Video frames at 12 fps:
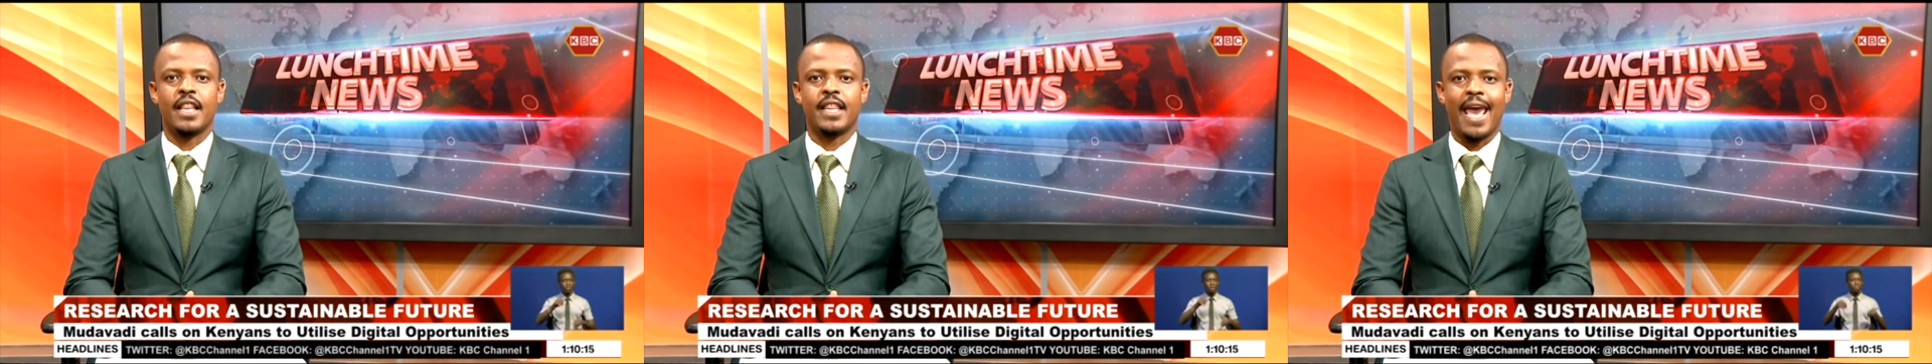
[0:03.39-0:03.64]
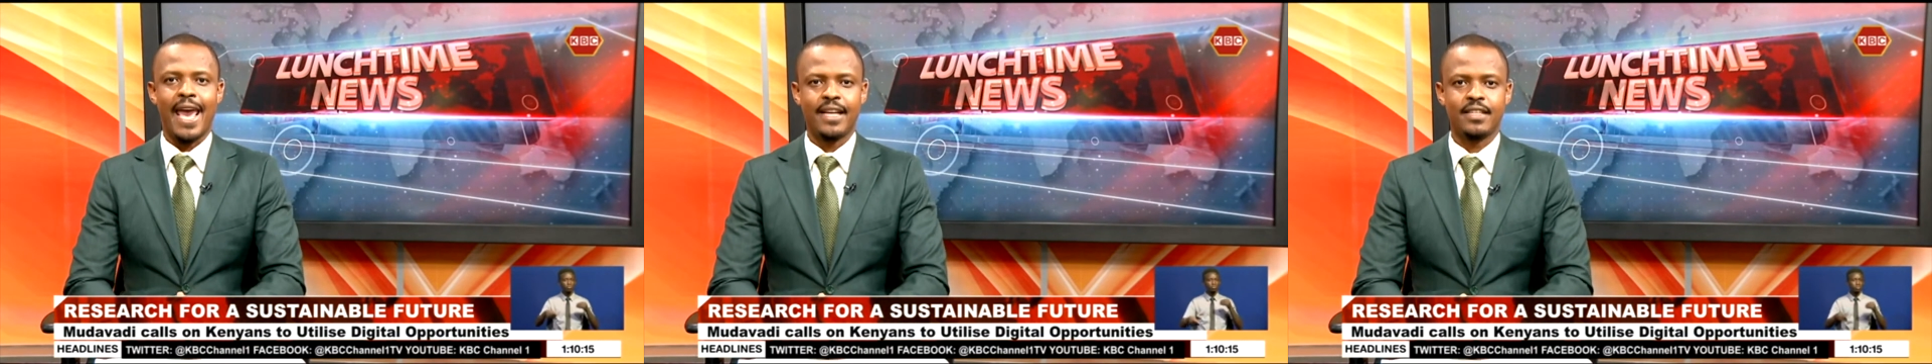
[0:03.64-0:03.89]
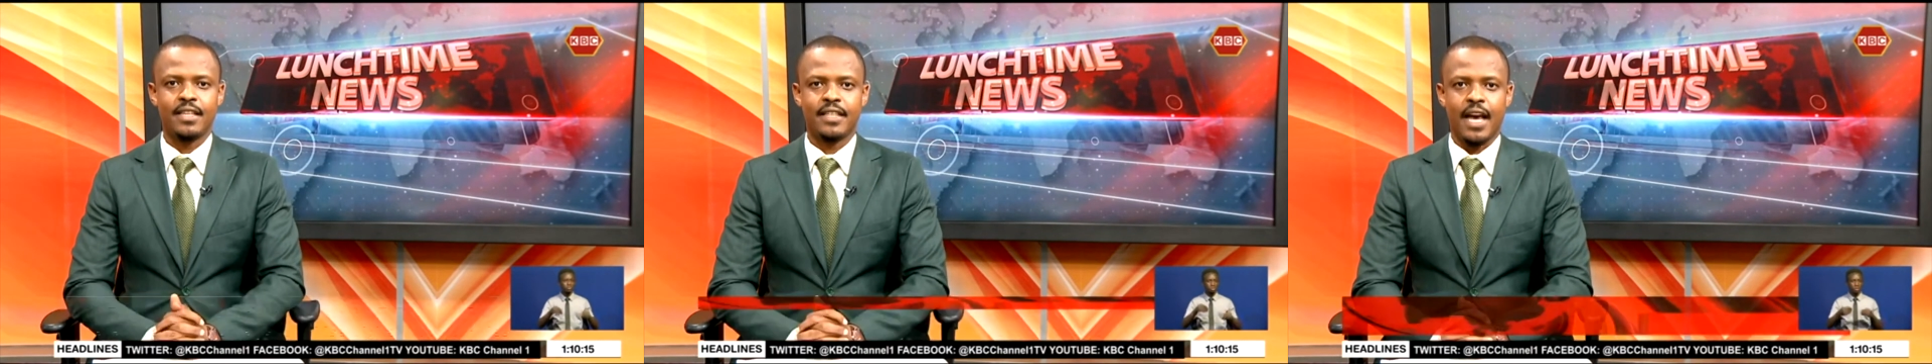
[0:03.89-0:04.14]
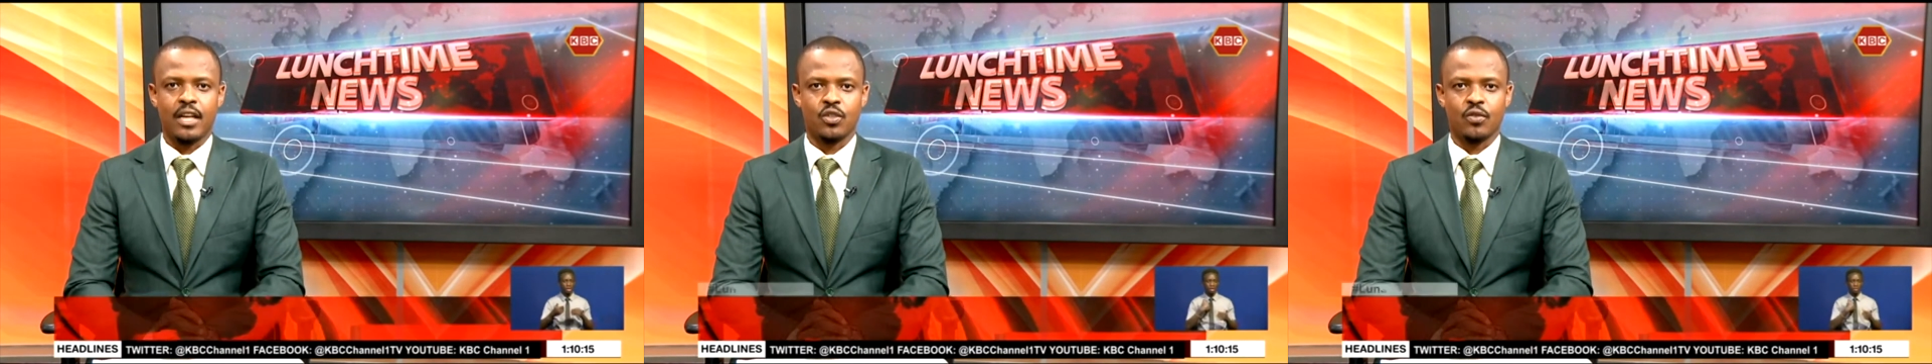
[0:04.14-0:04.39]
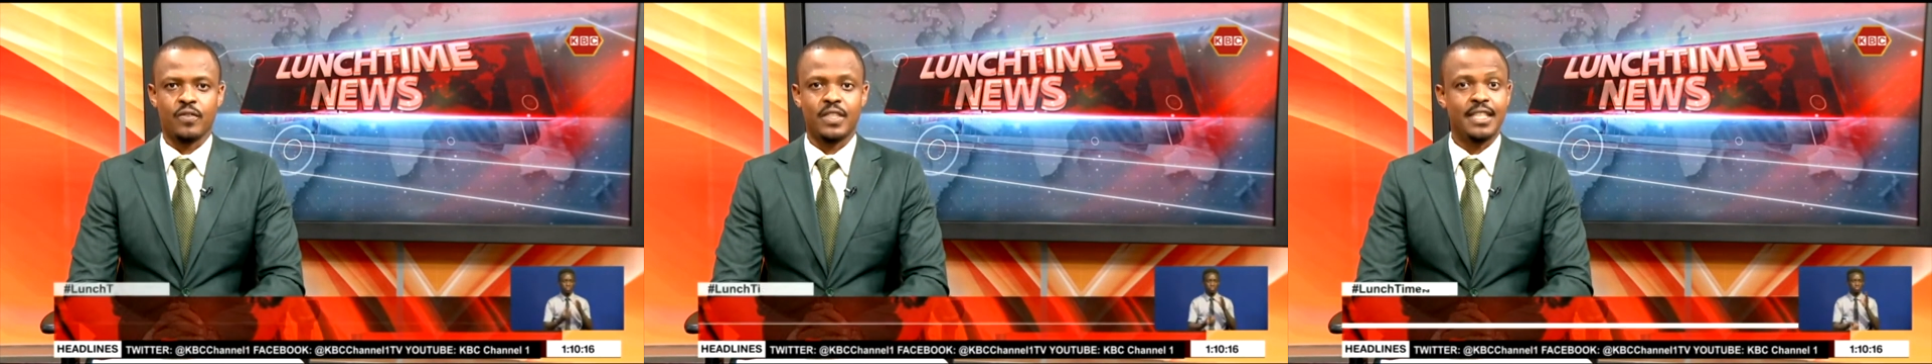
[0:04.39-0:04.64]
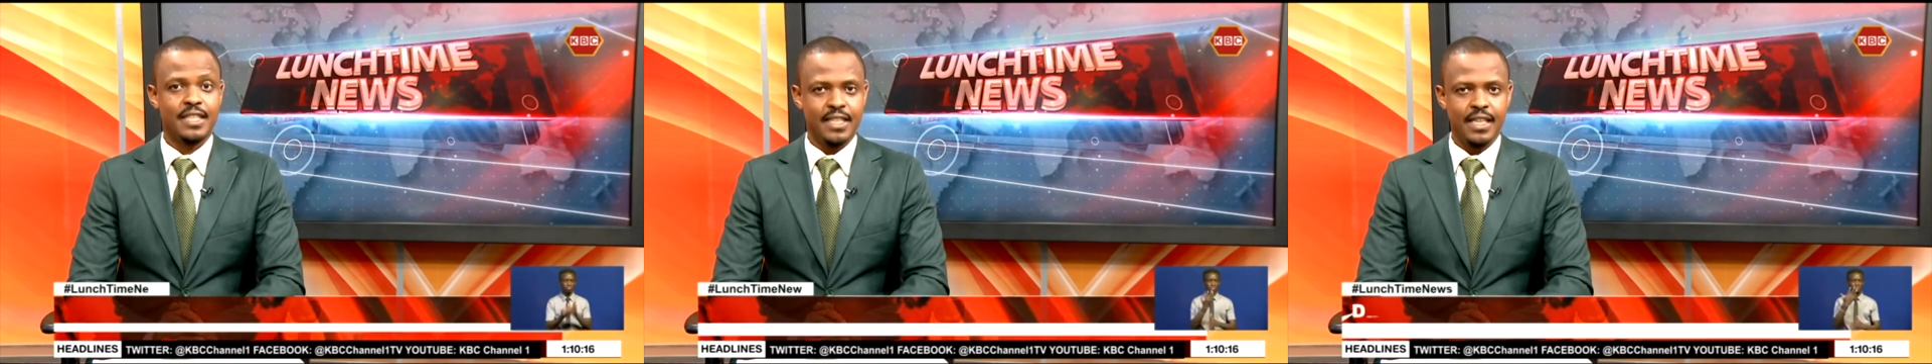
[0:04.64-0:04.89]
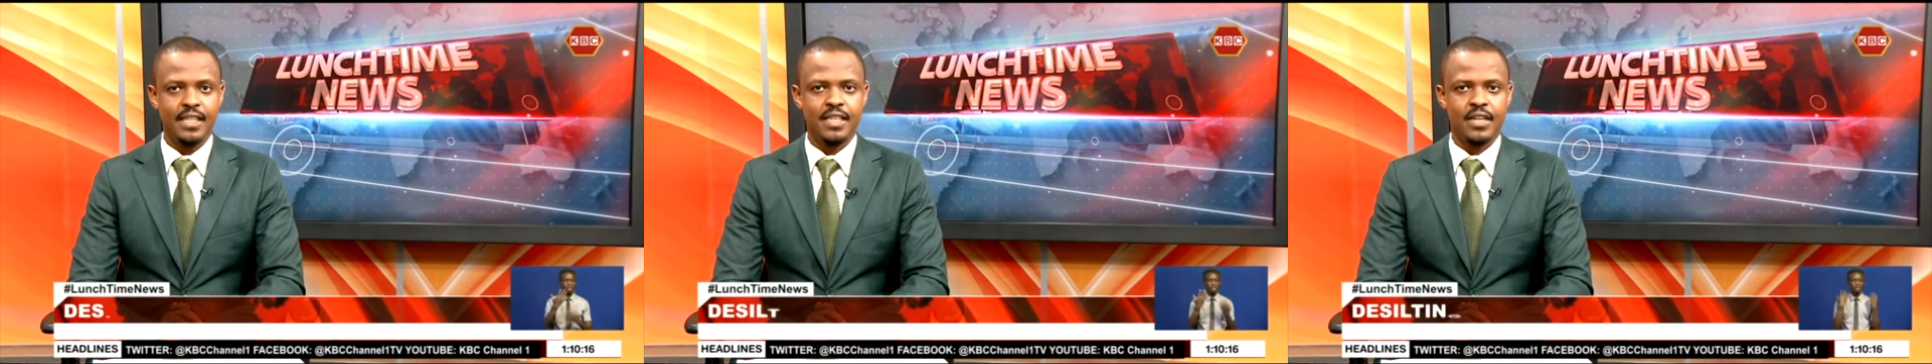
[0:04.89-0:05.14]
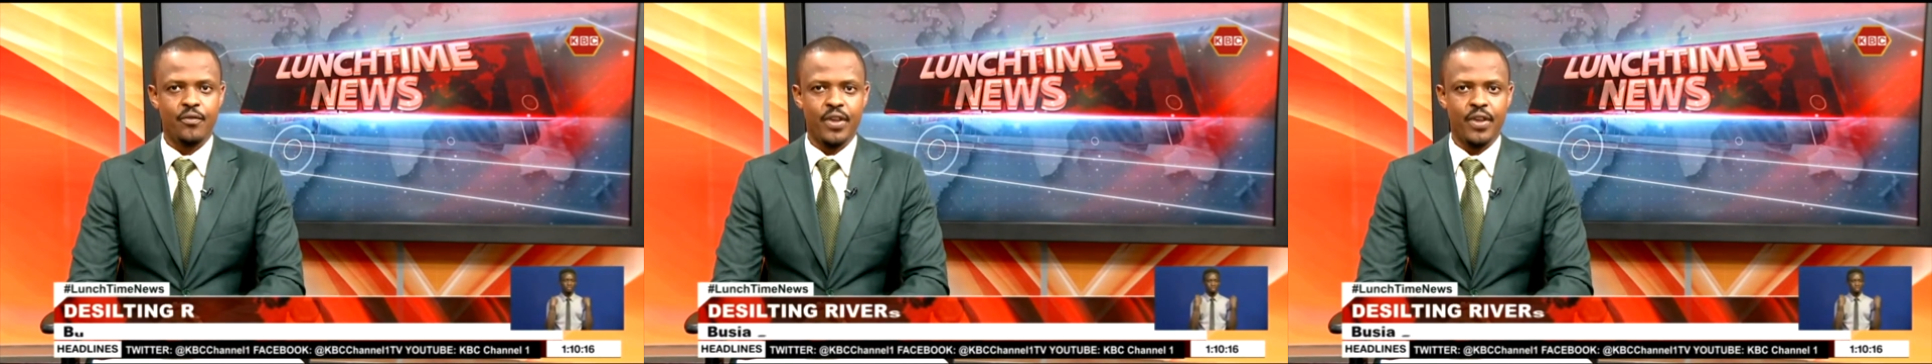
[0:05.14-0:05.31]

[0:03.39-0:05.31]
the exercise of desilting